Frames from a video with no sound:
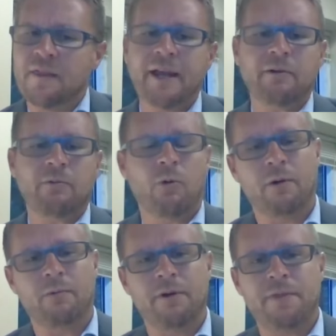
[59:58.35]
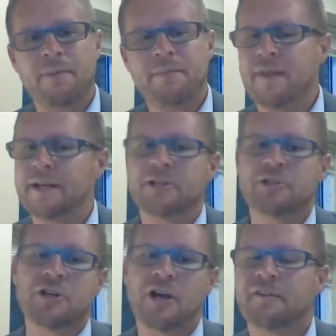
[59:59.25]
They could work with them and then
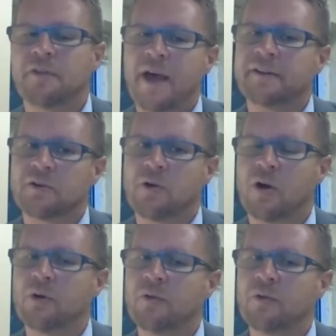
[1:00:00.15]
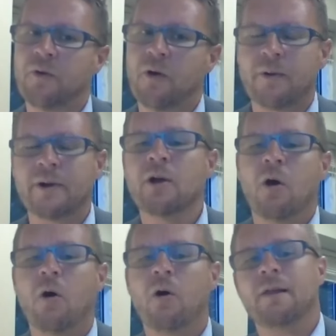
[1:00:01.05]
adjust that score moving forward
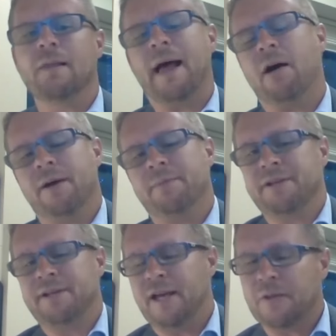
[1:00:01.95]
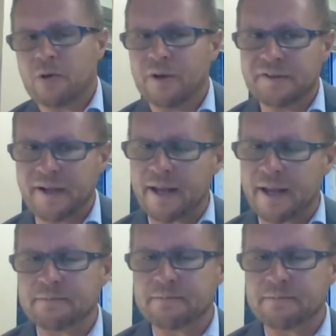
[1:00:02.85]
or allow them to take the quiz again.